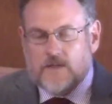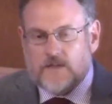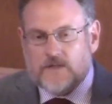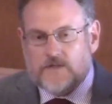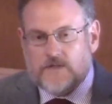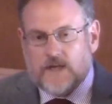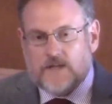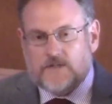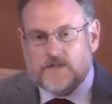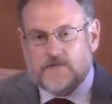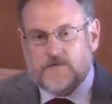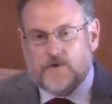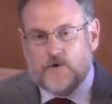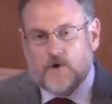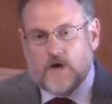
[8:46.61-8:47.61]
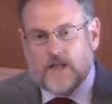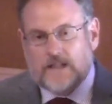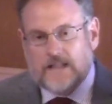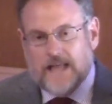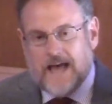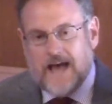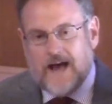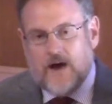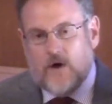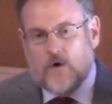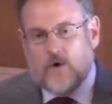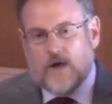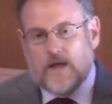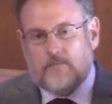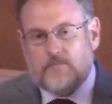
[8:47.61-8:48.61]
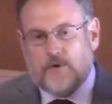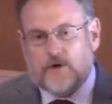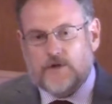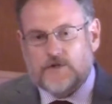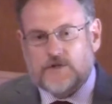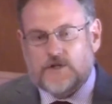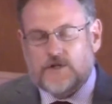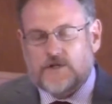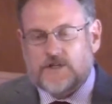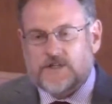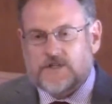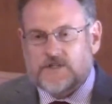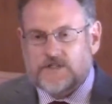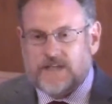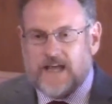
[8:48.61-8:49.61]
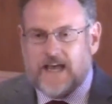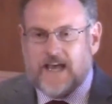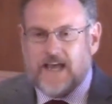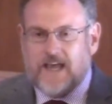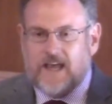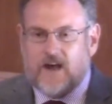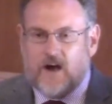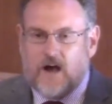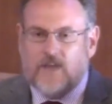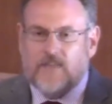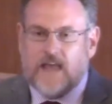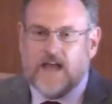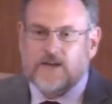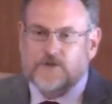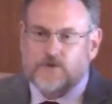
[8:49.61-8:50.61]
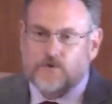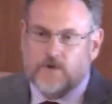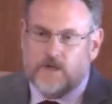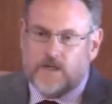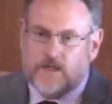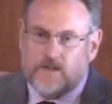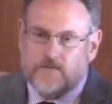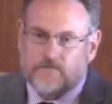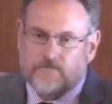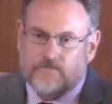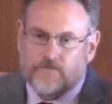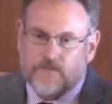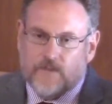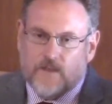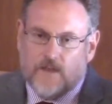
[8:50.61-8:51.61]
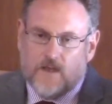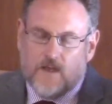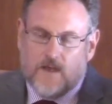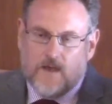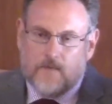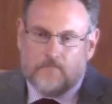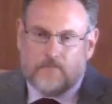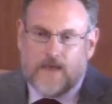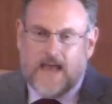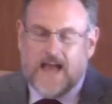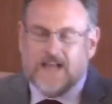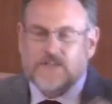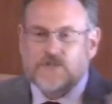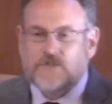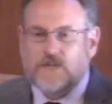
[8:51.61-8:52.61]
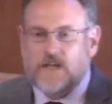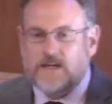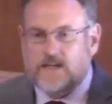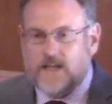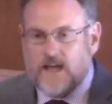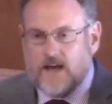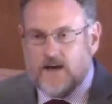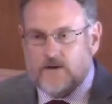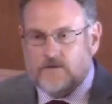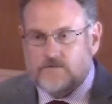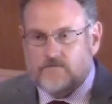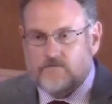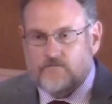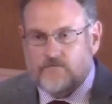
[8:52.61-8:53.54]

that says if you allow a person to stay on that tree past sundown,